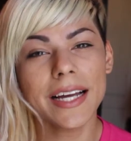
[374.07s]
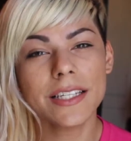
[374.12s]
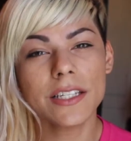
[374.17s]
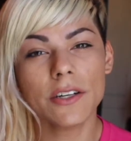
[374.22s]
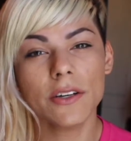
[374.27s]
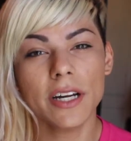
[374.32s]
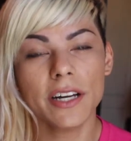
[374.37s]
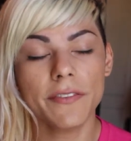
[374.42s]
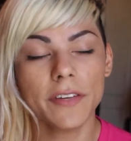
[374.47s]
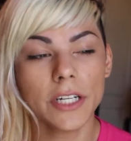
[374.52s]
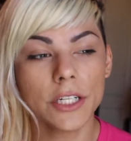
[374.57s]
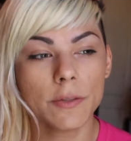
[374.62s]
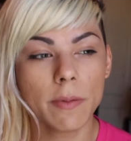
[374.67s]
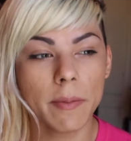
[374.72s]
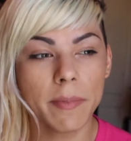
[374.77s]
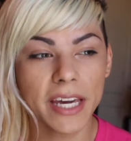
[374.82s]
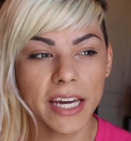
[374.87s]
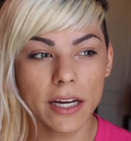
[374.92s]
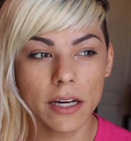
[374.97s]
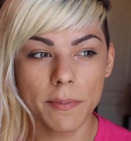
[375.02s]
guys, so I finished
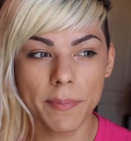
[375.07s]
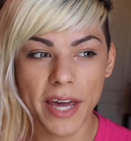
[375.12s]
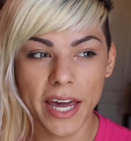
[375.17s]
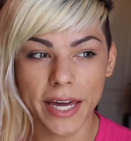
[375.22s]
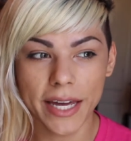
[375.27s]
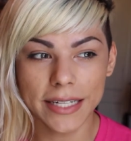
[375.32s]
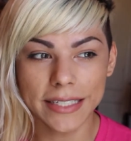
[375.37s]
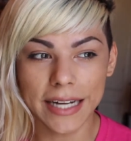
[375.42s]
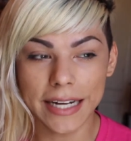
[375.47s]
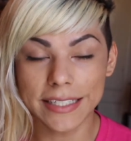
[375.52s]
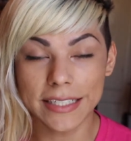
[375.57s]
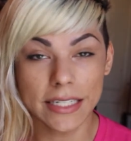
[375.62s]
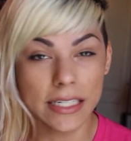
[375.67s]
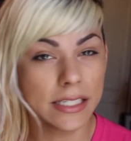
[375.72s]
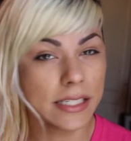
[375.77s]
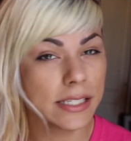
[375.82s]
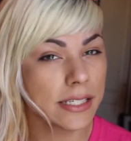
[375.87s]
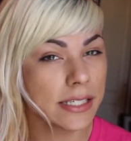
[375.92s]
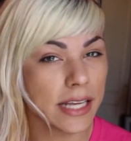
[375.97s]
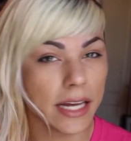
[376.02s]
my makeup and I
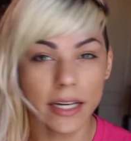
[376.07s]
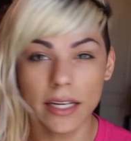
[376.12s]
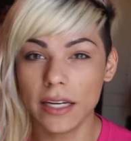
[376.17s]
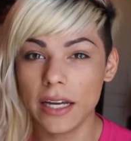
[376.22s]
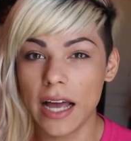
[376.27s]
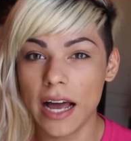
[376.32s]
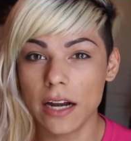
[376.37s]
didn't set it